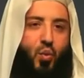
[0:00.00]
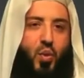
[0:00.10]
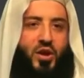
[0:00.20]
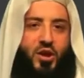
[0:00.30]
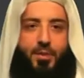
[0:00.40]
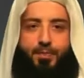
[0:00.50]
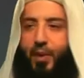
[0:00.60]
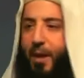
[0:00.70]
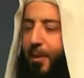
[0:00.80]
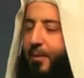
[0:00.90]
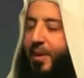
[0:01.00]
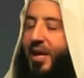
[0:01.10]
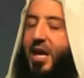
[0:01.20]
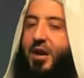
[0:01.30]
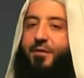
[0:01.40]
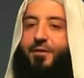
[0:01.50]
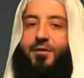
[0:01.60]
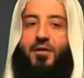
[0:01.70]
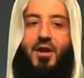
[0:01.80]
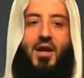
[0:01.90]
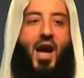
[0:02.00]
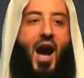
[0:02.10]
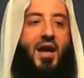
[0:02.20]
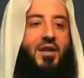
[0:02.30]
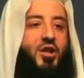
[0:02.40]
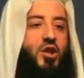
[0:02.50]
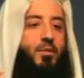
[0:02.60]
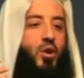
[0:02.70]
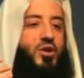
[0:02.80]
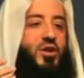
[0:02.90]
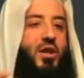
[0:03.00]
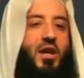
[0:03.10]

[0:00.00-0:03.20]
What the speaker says: with the proper belief under the most,